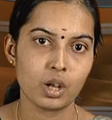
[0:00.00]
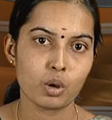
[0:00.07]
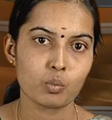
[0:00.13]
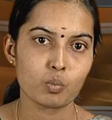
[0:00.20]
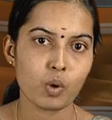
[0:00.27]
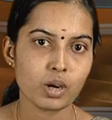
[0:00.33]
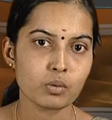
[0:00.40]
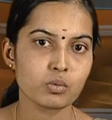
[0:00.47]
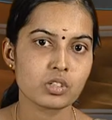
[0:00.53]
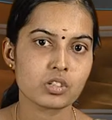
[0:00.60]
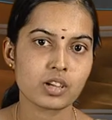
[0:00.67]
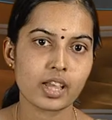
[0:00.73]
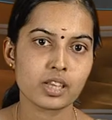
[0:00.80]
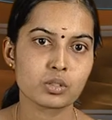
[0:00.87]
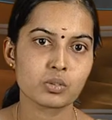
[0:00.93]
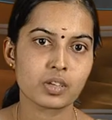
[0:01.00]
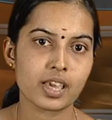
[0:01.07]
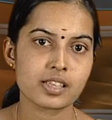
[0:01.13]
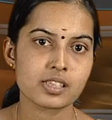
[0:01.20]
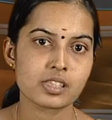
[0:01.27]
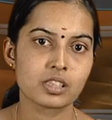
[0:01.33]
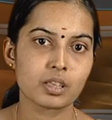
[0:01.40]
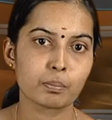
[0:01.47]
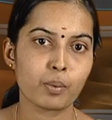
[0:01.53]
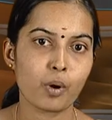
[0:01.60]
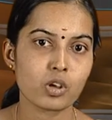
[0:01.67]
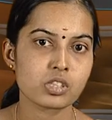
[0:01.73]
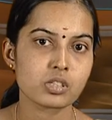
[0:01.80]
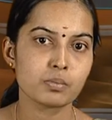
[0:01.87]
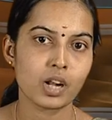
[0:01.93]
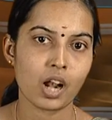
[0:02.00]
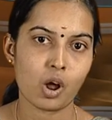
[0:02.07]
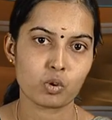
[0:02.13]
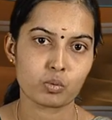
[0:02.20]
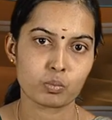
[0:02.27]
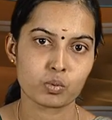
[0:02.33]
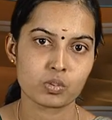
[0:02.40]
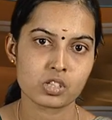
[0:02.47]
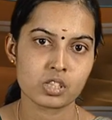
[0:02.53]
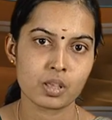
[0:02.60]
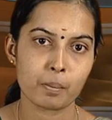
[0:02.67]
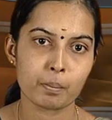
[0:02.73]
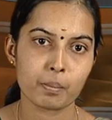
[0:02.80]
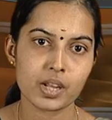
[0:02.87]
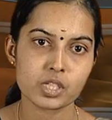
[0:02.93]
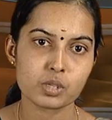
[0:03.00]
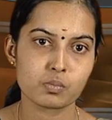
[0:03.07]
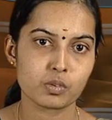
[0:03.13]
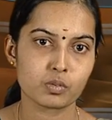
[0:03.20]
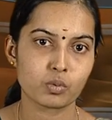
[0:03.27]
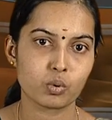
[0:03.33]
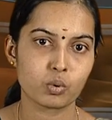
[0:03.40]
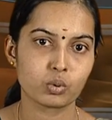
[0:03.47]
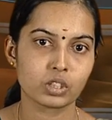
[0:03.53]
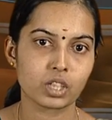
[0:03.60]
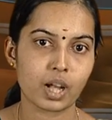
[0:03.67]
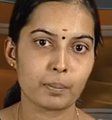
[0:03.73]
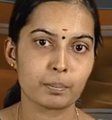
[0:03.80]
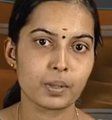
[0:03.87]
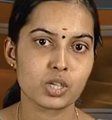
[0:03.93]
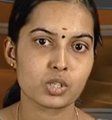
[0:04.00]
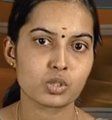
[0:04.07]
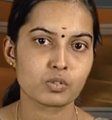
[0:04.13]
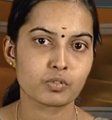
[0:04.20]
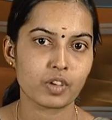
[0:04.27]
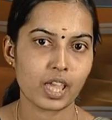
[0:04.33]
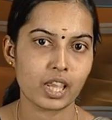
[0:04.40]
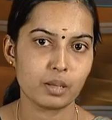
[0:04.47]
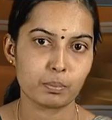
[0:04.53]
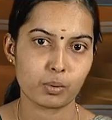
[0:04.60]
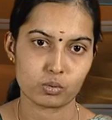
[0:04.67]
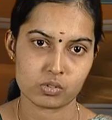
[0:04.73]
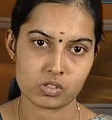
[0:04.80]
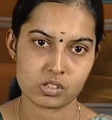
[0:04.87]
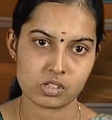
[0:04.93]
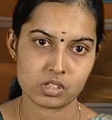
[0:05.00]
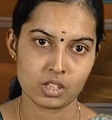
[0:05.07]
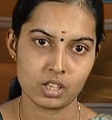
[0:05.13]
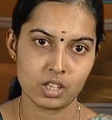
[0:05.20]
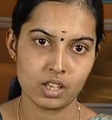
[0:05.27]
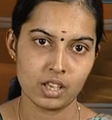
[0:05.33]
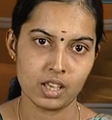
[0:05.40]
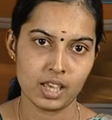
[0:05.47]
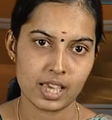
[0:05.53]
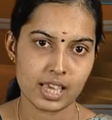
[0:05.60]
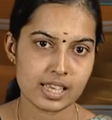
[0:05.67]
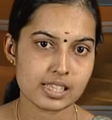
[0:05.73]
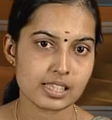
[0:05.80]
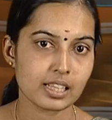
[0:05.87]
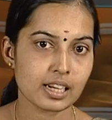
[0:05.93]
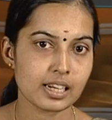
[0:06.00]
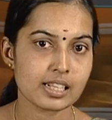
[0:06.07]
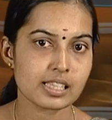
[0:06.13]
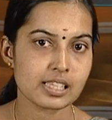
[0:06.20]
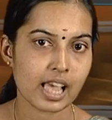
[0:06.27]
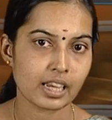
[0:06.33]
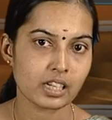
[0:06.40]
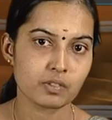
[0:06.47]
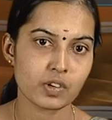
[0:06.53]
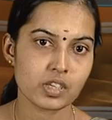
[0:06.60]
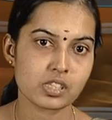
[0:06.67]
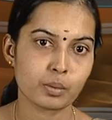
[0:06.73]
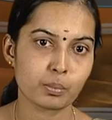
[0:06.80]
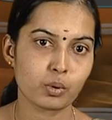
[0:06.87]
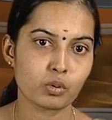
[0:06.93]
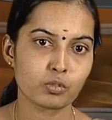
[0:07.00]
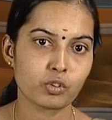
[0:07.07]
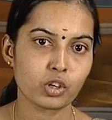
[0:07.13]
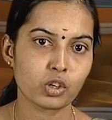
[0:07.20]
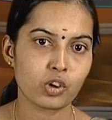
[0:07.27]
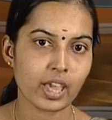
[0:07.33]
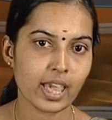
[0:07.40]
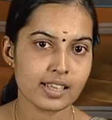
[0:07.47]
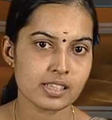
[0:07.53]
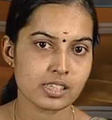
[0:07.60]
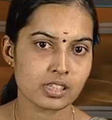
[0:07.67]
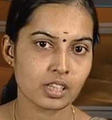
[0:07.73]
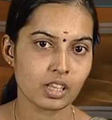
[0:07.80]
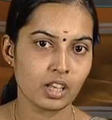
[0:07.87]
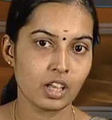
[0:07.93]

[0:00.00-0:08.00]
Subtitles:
One would try to guess the possible outputs much before the completion of any process. Is there any scientific support for your guess?